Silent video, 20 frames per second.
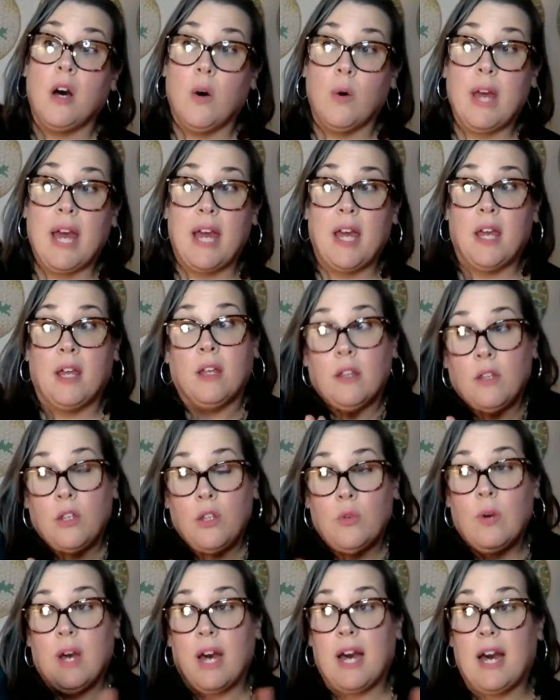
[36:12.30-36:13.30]
okay,
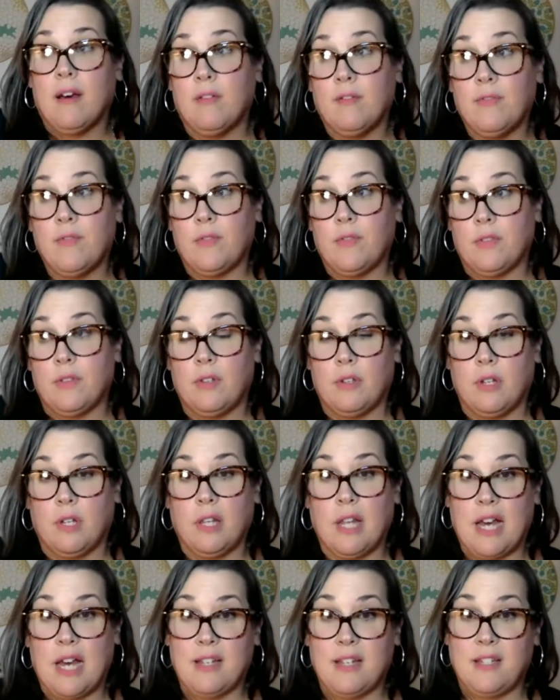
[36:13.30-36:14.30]
you have a
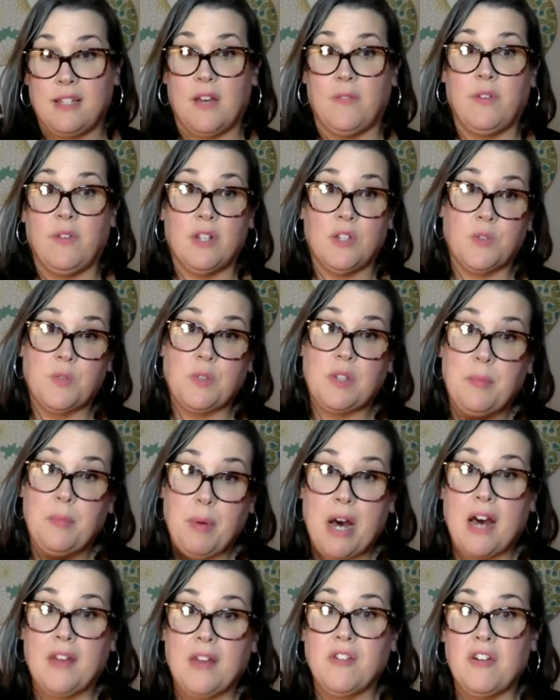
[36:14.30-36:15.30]
lot of stuff and it's really
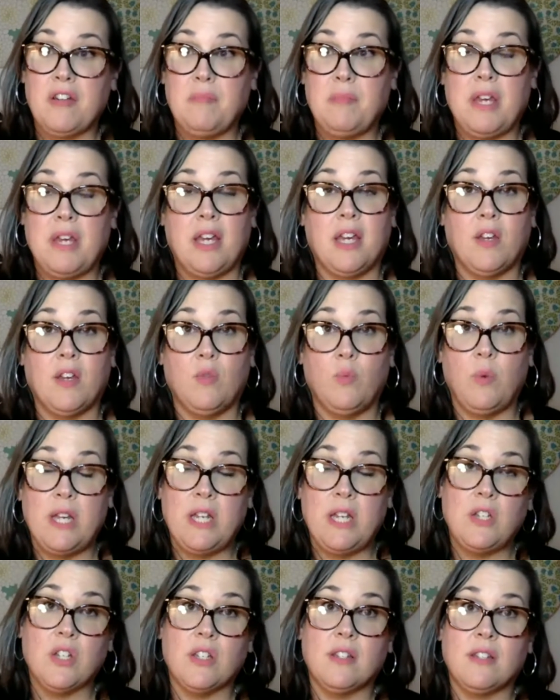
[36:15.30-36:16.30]
bothering me. Can
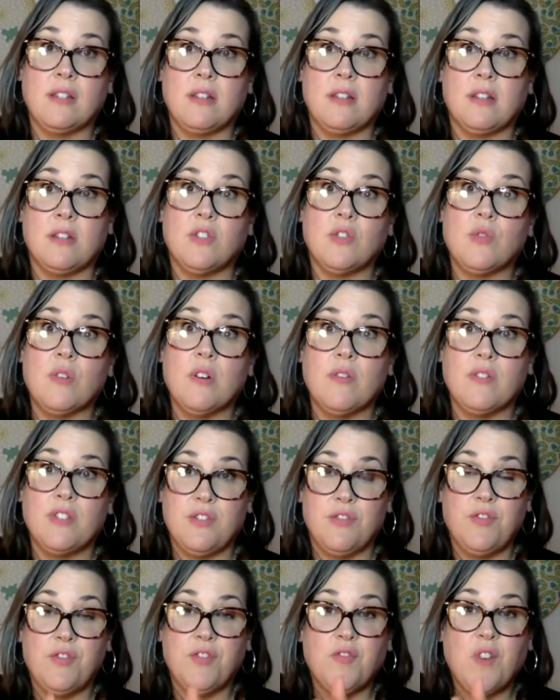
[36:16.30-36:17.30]
we just sort of
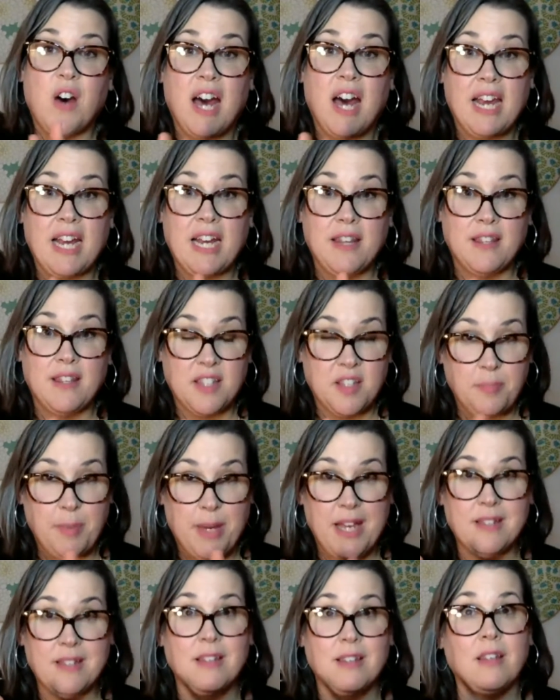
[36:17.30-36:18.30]
define the
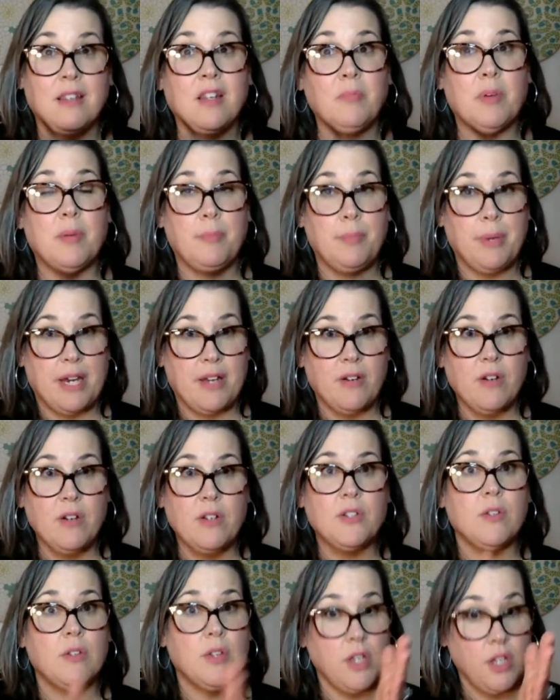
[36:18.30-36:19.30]
space a little bit better
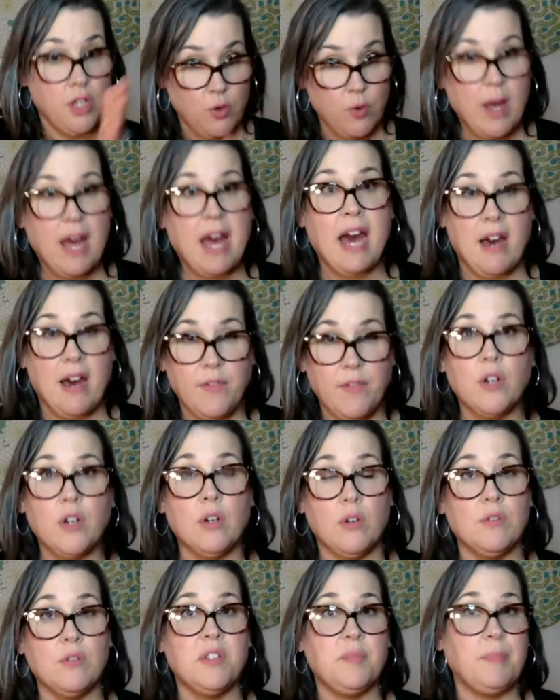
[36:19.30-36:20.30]
so that you have
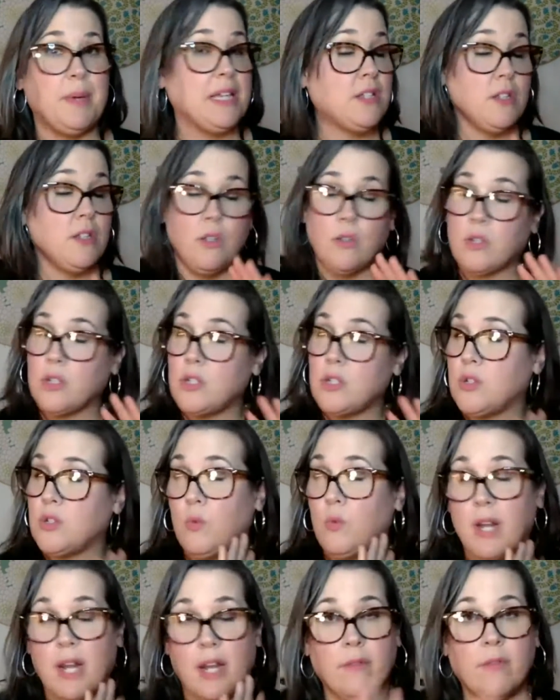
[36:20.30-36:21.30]
your own space and you can
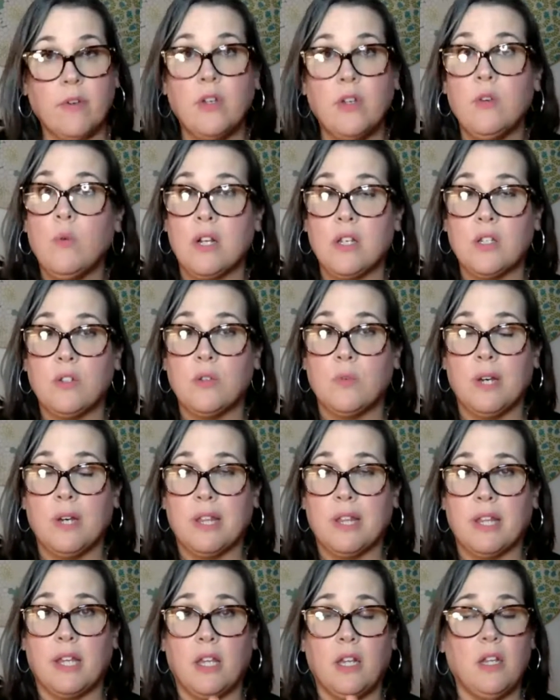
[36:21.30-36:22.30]
do whatever you want to with
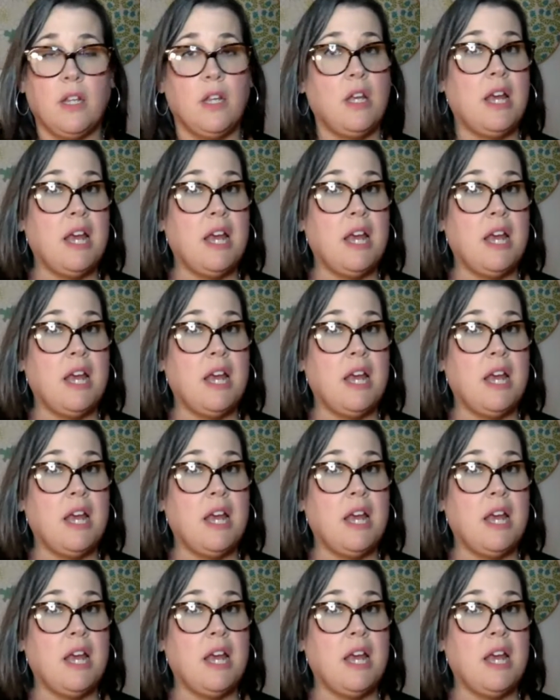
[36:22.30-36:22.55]
it?